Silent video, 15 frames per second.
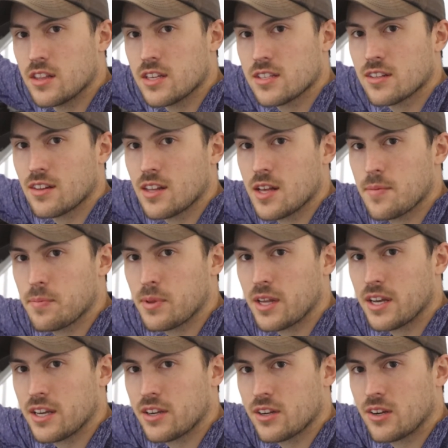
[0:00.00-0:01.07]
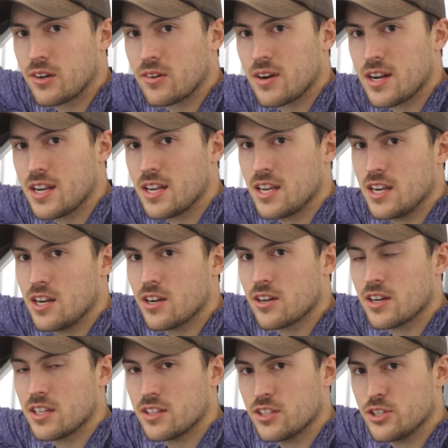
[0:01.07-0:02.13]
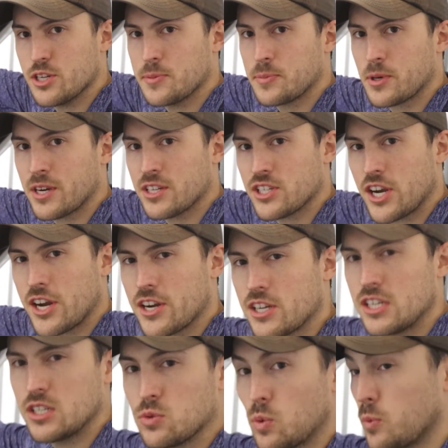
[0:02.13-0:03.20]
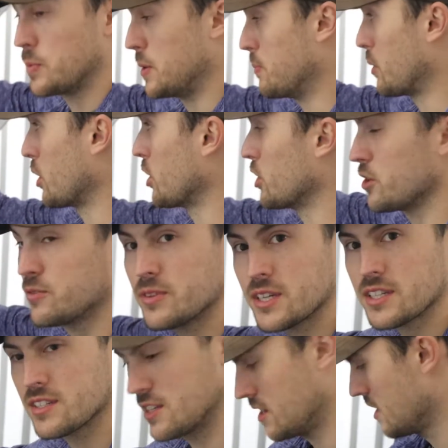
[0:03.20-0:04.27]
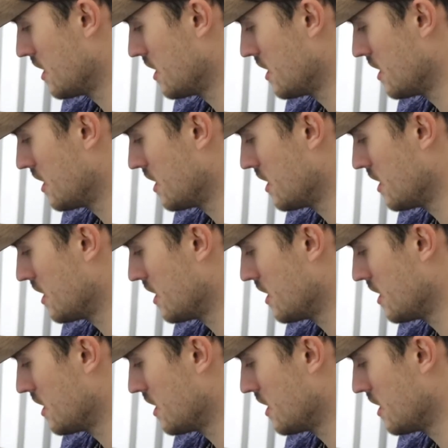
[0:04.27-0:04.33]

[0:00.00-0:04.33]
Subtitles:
this lip like right here in the Jeep Grand Cherokees will be perfect.